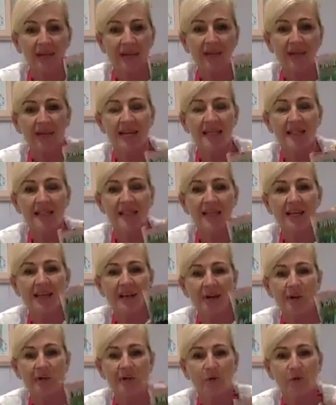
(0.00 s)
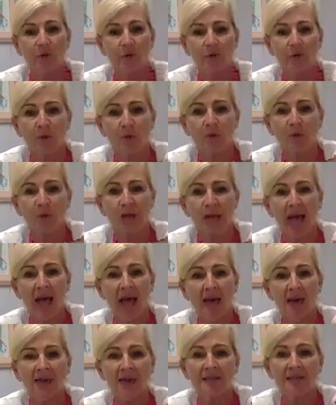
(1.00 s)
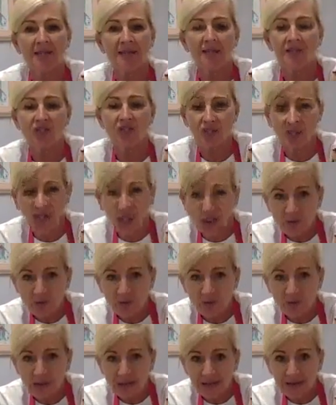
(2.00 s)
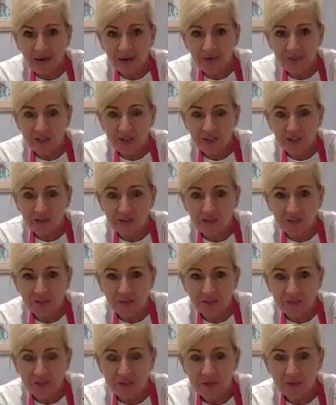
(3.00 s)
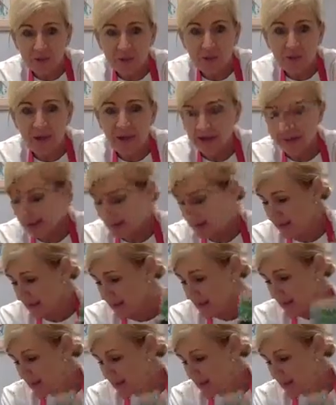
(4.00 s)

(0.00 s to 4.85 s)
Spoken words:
Easy, affordable, and generally on the shelves of every supermarket.